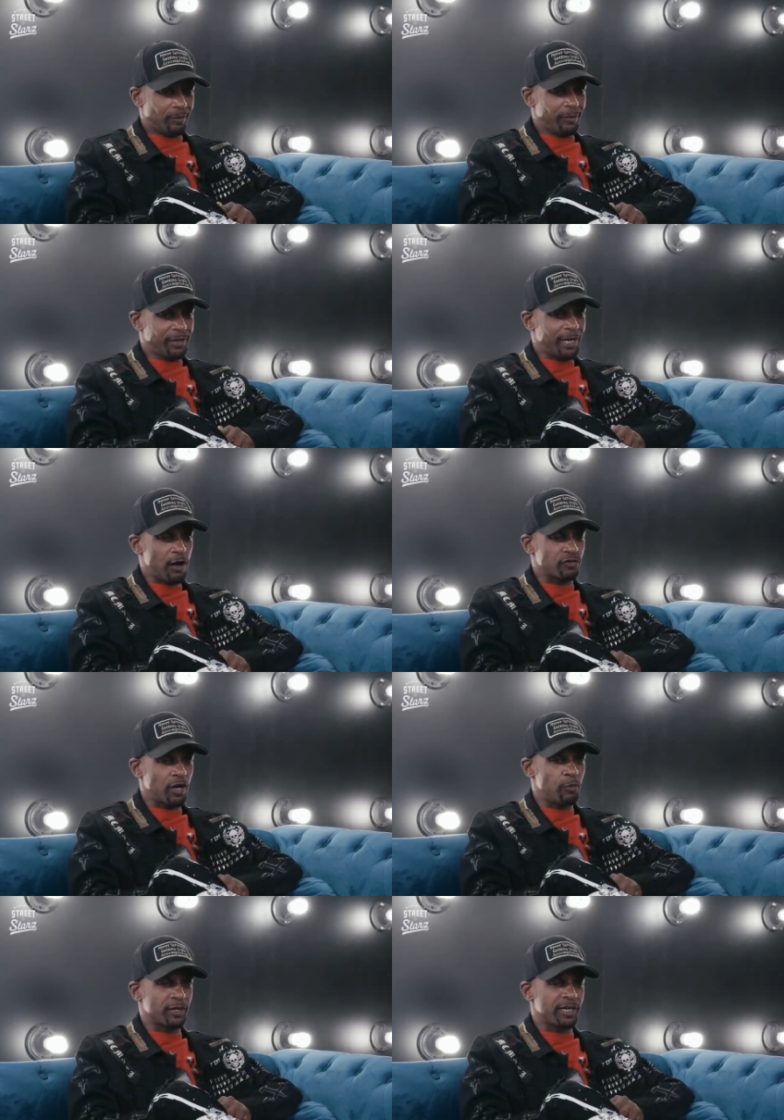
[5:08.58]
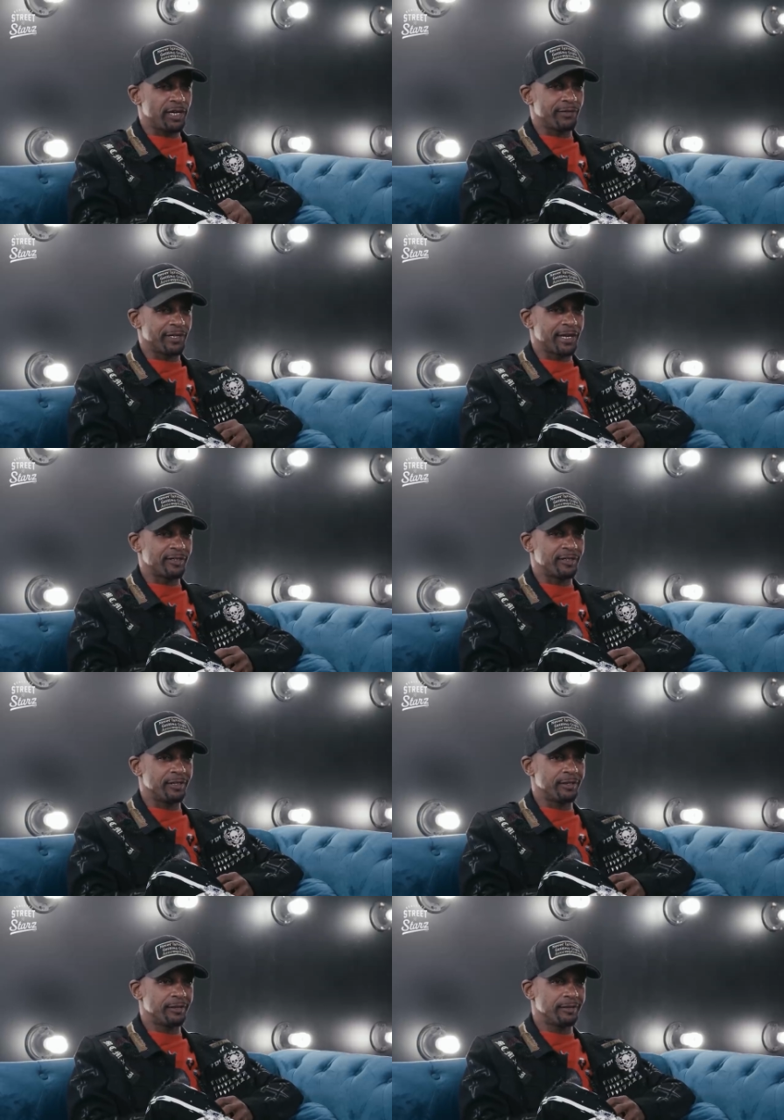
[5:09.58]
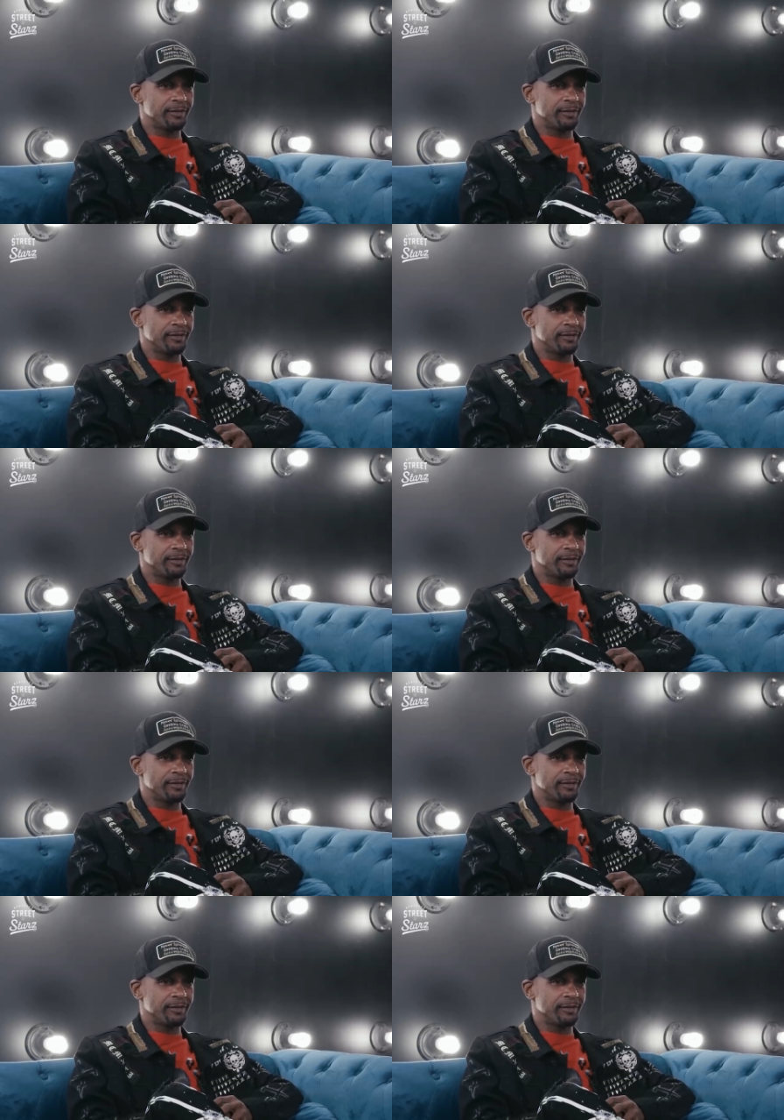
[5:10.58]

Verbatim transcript: Man, y'all saw what Kevin Gates did.